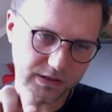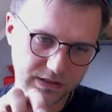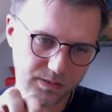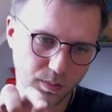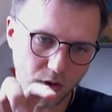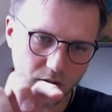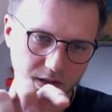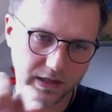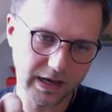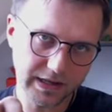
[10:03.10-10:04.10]
the
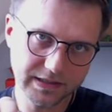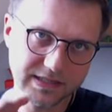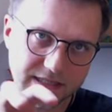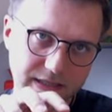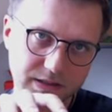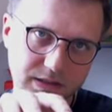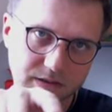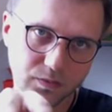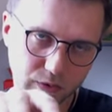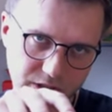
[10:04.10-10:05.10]
small cutted cells,
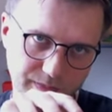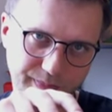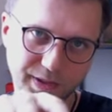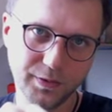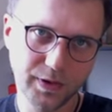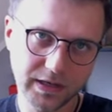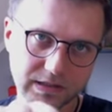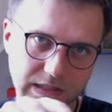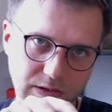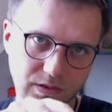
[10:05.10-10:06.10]
which are pure
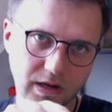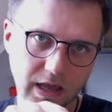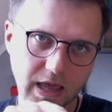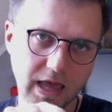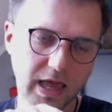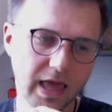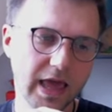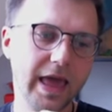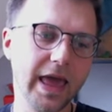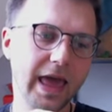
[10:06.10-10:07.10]
hexadron.
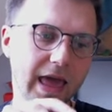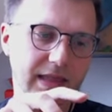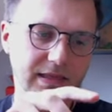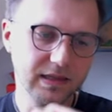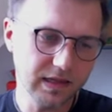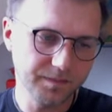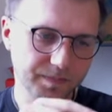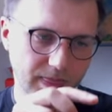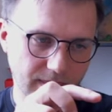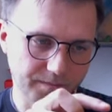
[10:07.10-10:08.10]
And
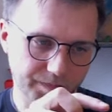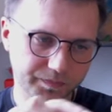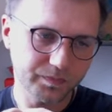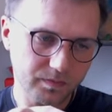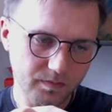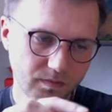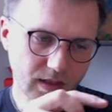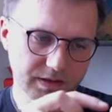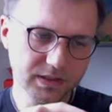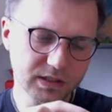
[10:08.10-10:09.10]

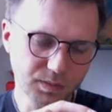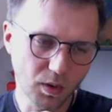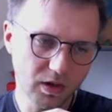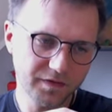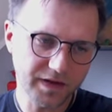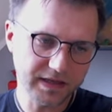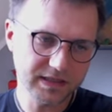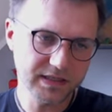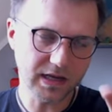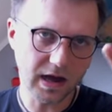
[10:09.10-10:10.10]
these small
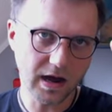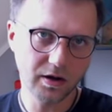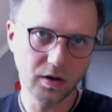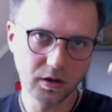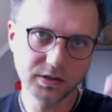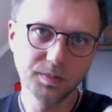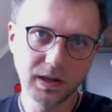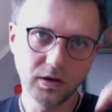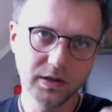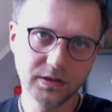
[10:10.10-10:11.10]
faces are also
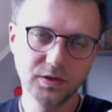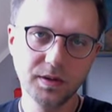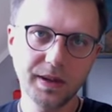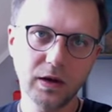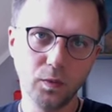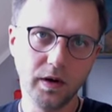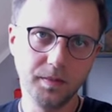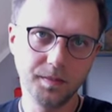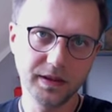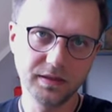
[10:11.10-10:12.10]
belong to the big one,
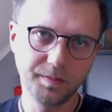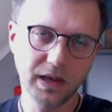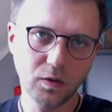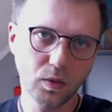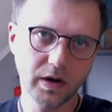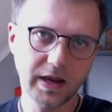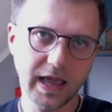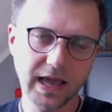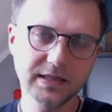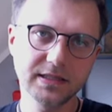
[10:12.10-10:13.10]
but the big one
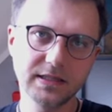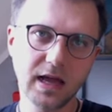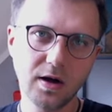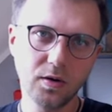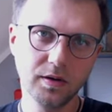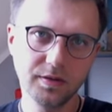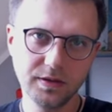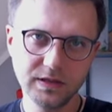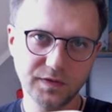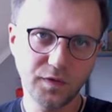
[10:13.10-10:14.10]
has now
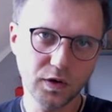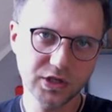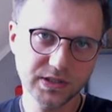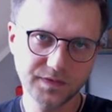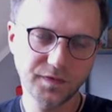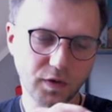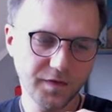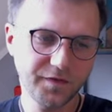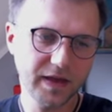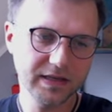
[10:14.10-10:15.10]
these four, four
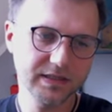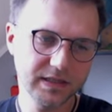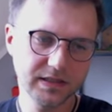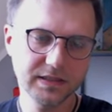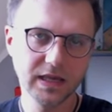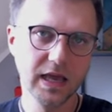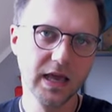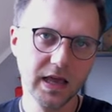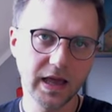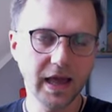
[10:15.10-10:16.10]
faces,
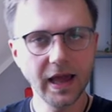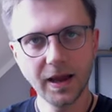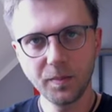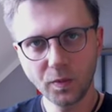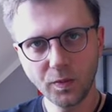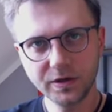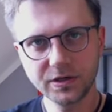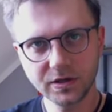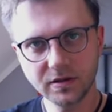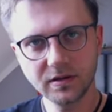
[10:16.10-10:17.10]
um, which